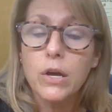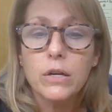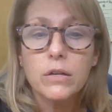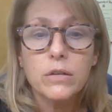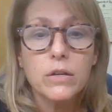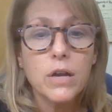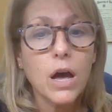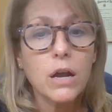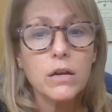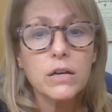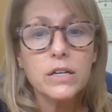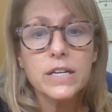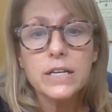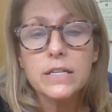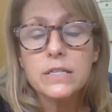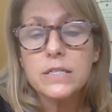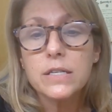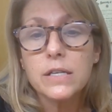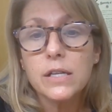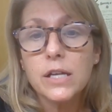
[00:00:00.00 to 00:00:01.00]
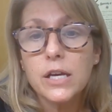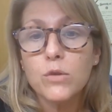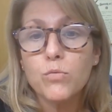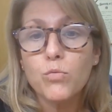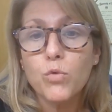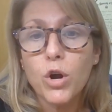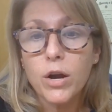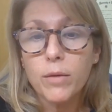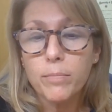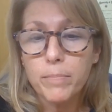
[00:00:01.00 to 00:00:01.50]
not on insulin,
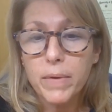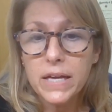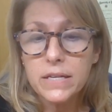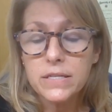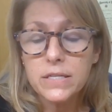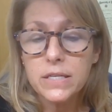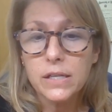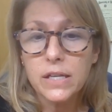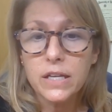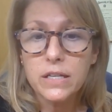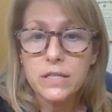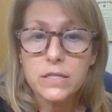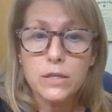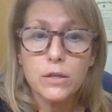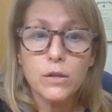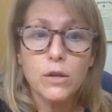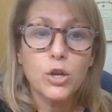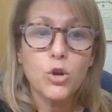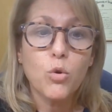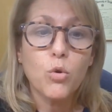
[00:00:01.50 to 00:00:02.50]
were on basal insulin,